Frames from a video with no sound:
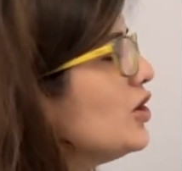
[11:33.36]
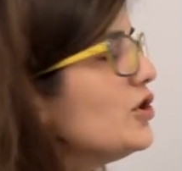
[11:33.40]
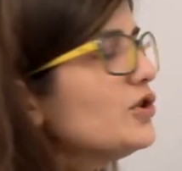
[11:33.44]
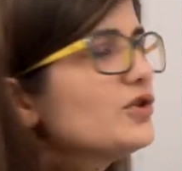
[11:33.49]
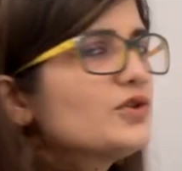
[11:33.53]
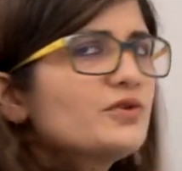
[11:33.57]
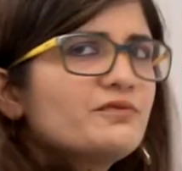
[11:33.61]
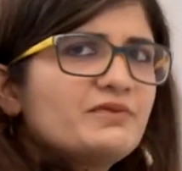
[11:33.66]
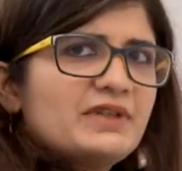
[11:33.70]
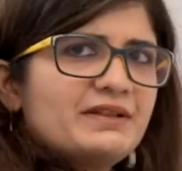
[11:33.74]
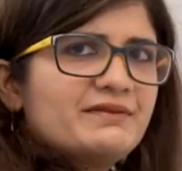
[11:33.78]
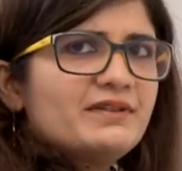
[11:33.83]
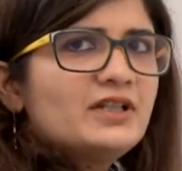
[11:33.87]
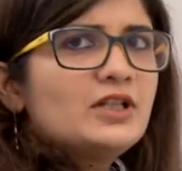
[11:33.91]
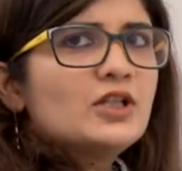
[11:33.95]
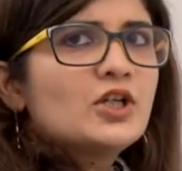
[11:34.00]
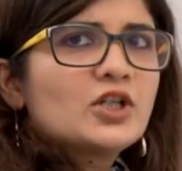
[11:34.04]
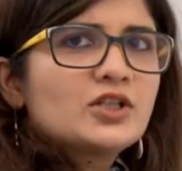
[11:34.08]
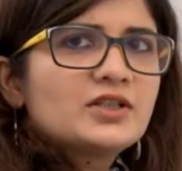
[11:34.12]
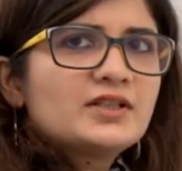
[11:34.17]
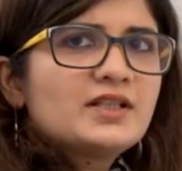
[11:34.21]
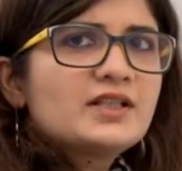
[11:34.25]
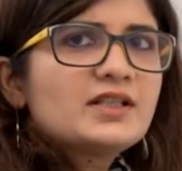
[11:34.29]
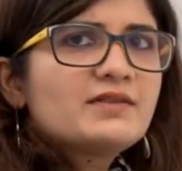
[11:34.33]
So we will
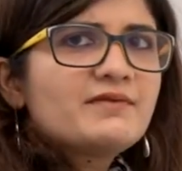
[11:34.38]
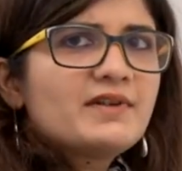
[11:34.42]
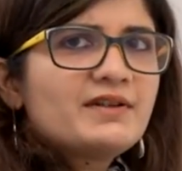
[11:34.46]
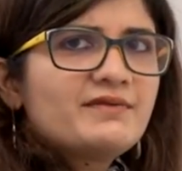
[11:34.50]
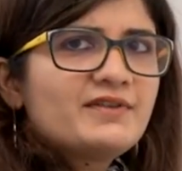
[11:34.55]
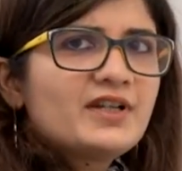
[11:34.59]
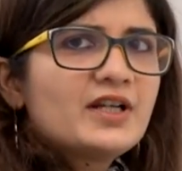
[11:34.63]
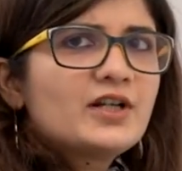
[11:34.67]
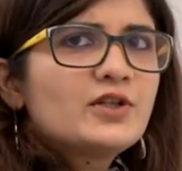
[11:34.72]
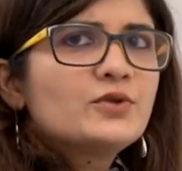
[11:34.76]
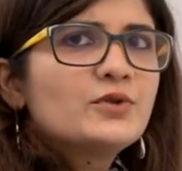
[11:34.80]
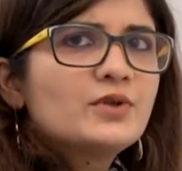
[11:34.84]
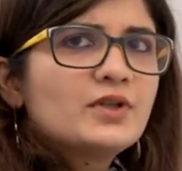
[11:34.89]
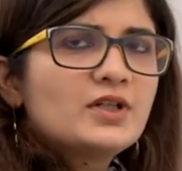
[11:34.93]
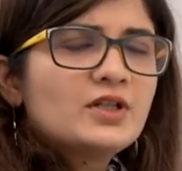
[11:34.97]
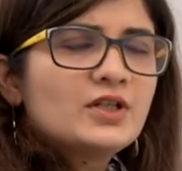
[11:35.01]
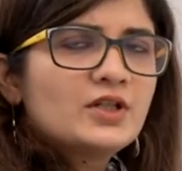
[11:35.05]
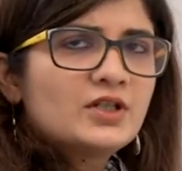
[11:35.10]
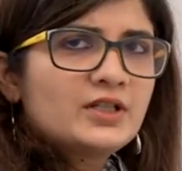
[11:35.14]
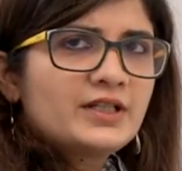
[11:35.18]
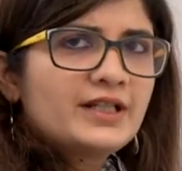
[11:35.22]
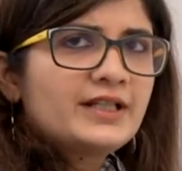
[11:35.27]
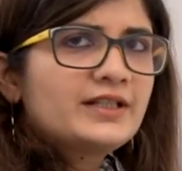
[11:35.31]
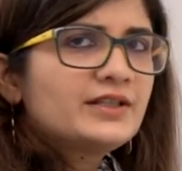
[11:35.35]
learn this when we are
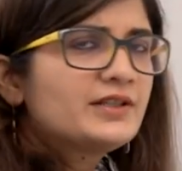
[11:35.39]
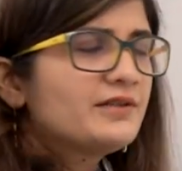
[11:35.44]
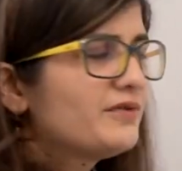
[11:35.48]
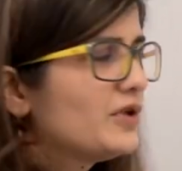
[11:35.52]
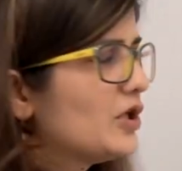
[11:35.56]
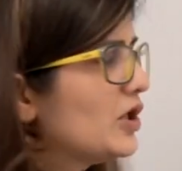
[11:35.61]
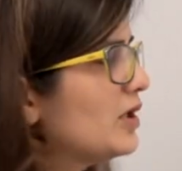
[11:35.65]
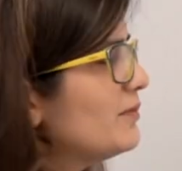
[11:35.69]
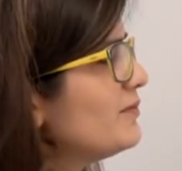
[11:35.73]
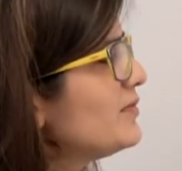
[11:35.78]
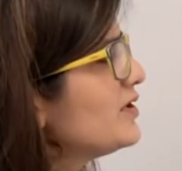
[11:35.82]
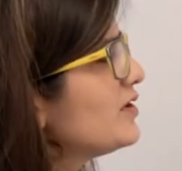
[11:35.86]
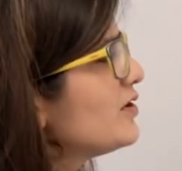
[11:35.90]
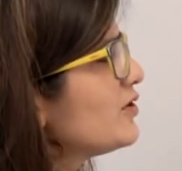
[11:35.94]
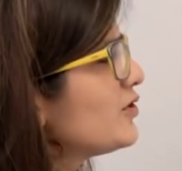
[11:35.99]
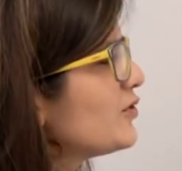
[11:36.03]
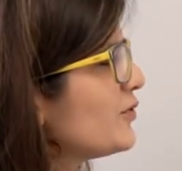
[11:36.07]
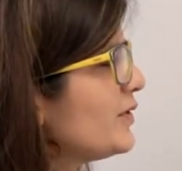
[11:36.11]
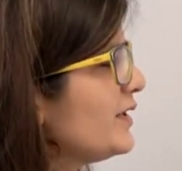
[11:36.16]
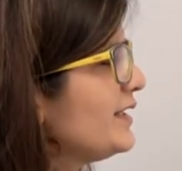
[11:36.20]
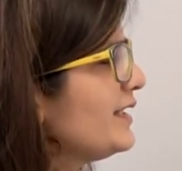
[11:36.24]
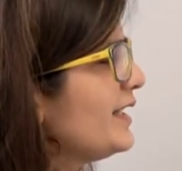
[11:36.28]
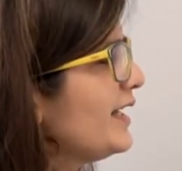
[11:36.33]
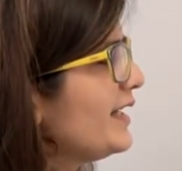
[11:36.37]
learning the verbs. So
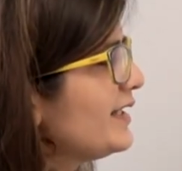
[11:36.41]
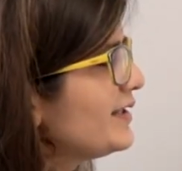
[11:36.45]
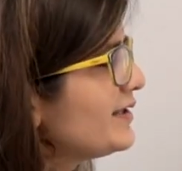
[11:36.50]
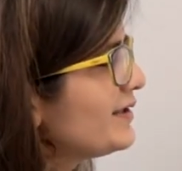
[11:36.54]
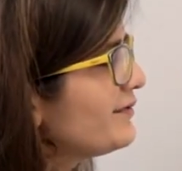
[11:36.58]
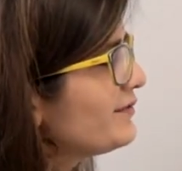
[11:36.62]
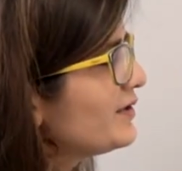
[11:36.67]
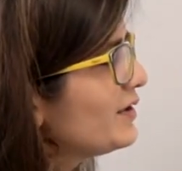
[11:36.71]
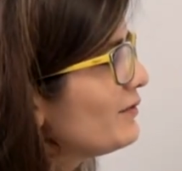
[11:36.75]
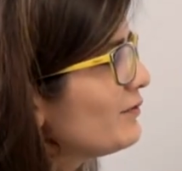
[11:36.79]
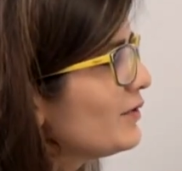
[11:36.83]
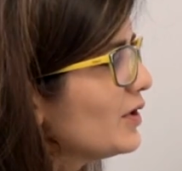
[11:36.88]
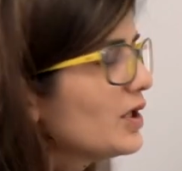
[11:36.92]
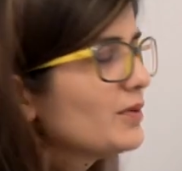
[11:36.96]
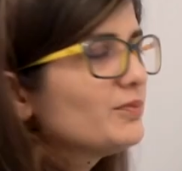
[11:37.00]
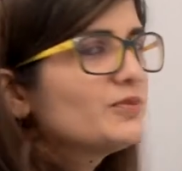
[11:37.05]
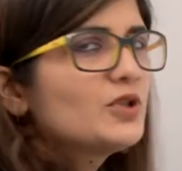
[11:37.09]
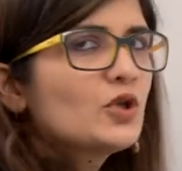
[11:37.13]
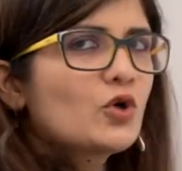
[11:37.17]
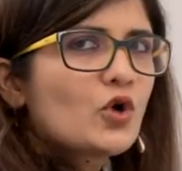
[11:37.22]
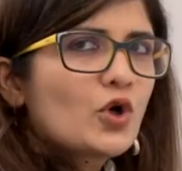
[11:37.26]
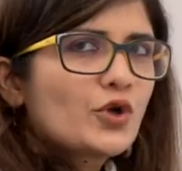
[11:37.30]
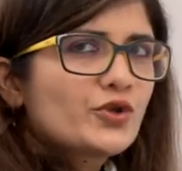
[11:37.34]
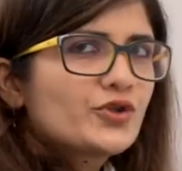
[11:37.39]
in case of the verb,
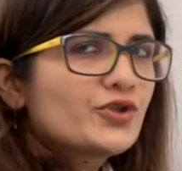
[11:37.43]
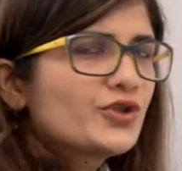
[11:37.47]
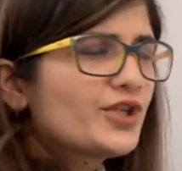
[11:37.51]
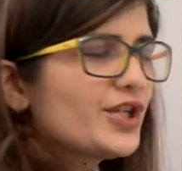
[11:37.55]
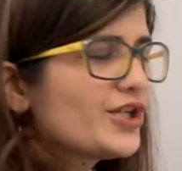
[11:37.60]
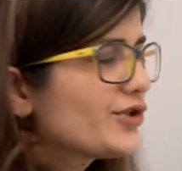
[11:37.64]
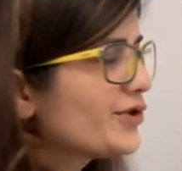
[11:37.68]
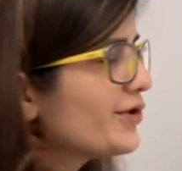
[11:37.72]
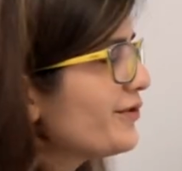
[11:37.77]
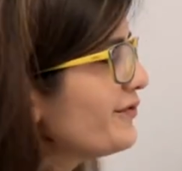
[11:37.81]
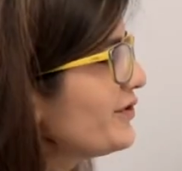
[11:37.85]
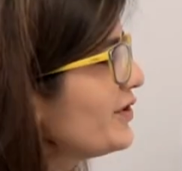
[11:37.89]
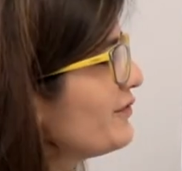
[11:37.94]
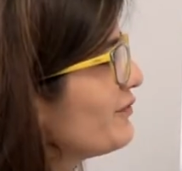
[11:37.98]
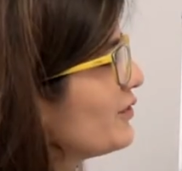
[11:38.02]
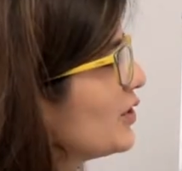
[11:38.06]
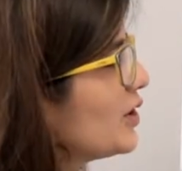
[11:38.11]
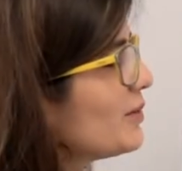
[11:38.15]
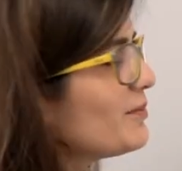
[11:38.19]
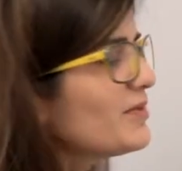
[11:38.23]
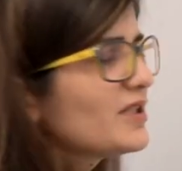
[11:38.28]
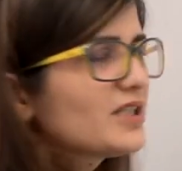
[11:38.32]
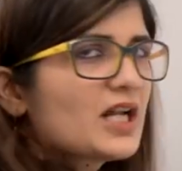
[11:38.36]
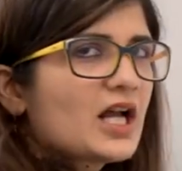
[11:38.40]
the conjugation of the
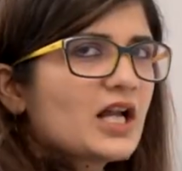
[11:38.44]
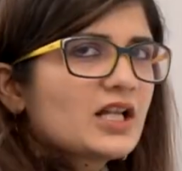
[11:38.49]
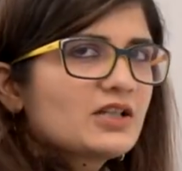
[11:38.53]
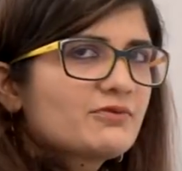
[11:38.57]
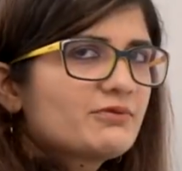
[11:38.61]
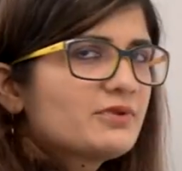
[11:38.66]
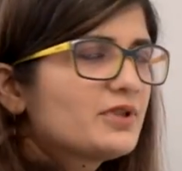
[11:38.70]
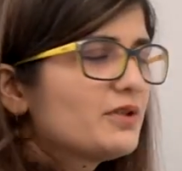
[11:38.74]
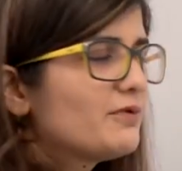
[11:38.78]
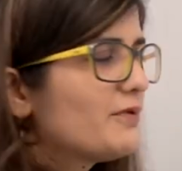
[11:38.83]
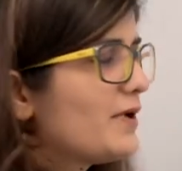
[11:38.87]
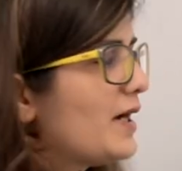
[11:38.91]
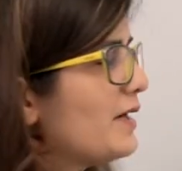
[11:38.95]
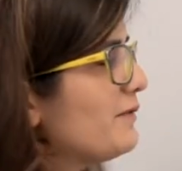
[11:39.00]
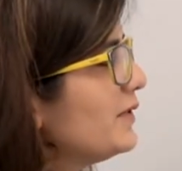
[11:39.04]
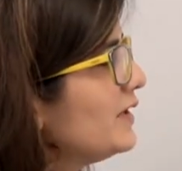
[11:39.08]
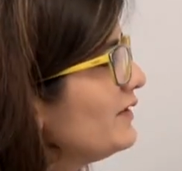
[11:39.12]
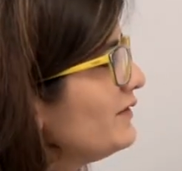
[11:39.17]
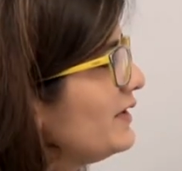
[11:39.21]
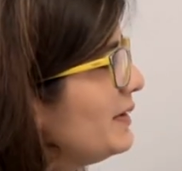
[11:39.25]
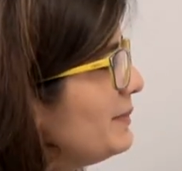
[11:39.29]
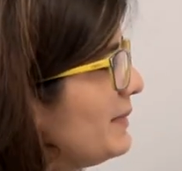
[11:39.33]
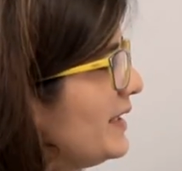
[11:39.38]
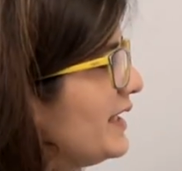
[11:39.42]
verb starts with a
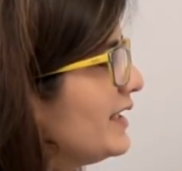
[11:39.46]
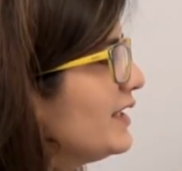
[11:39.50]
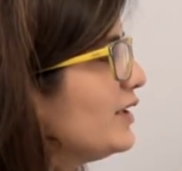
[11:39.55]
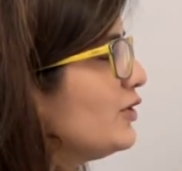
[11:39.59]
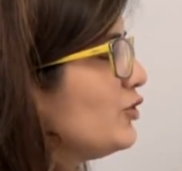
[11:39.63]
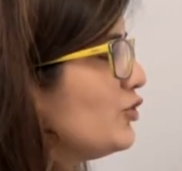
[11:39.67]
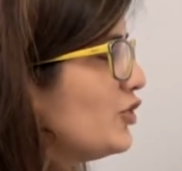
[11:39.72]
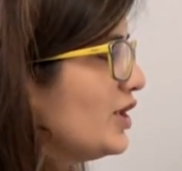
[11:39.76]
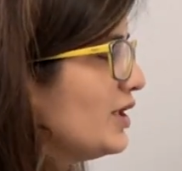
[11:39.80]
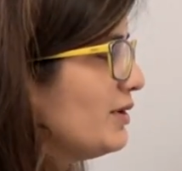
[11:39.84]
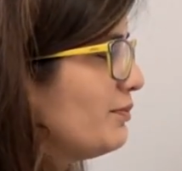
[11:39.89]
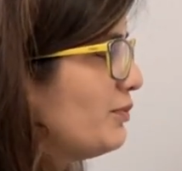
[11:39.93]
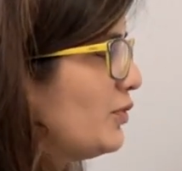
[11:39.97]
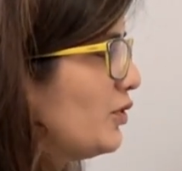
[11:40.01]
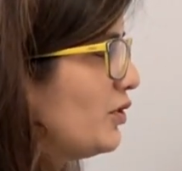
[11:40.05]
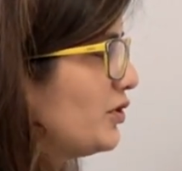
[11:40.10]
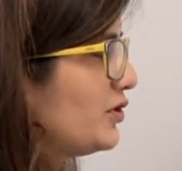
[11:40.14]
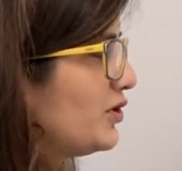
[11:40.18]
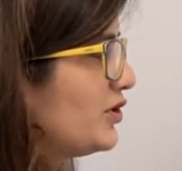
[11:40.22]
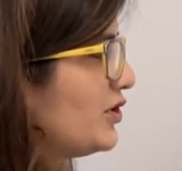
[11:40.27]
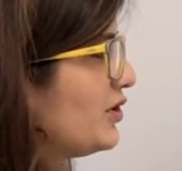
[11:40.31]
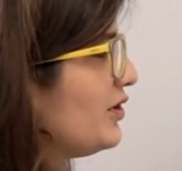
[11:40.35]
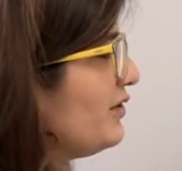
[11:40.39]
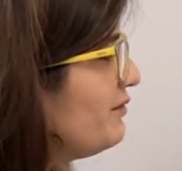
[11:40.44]
vowel, we make it j
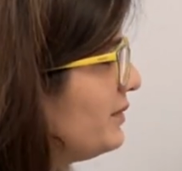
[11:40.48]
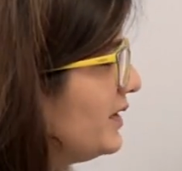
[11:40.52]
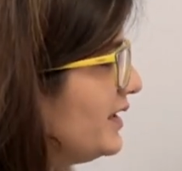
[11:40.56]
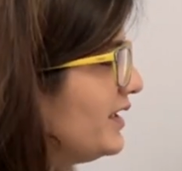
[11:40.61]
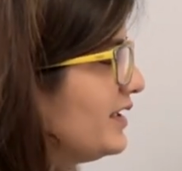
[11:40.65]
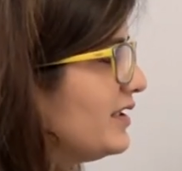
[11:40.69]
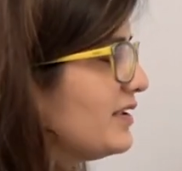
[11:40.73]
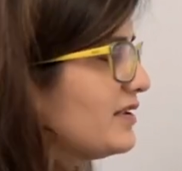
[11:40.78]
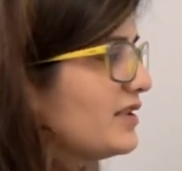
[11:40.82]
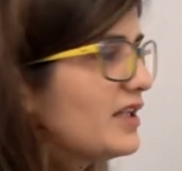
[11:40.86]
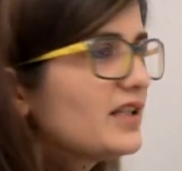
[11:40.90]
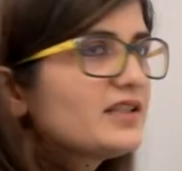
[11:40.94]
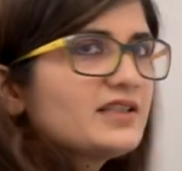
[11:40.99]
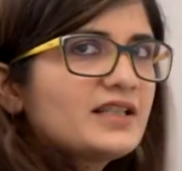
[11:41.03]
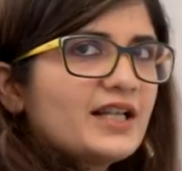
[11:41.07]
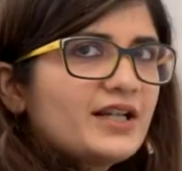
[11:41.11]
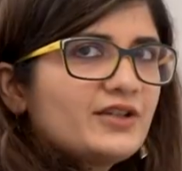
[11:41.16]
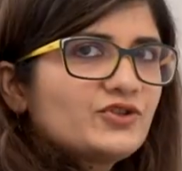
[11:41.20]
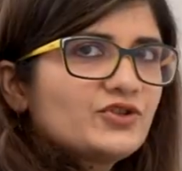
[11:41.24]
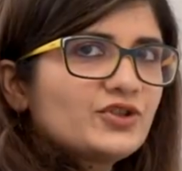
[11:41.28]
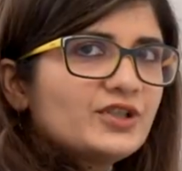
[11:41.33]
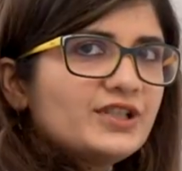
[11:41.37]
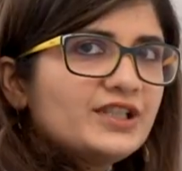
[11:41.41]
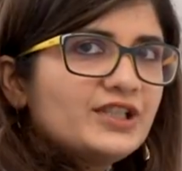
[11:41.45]
apostrophe, but it is
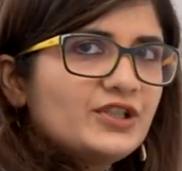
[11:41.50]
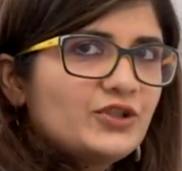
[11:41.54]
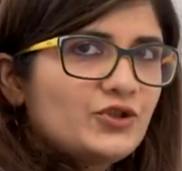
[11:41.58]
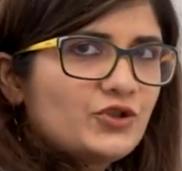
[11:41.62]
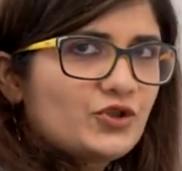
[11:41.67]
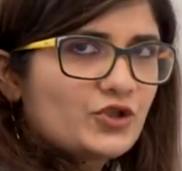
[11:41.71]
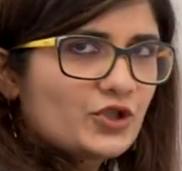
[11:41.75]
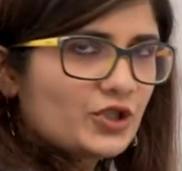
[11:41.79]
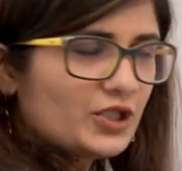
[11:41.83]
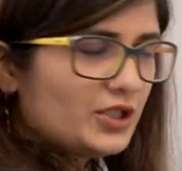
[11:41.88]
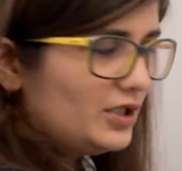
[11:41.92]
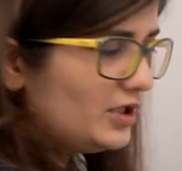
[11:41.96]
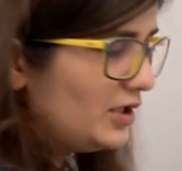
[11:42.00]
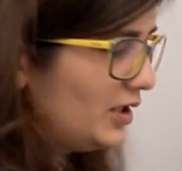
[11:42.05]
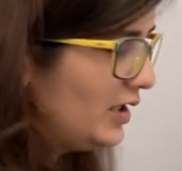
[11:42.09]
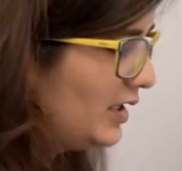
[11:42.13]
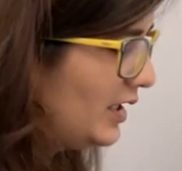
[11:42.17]
essentially je.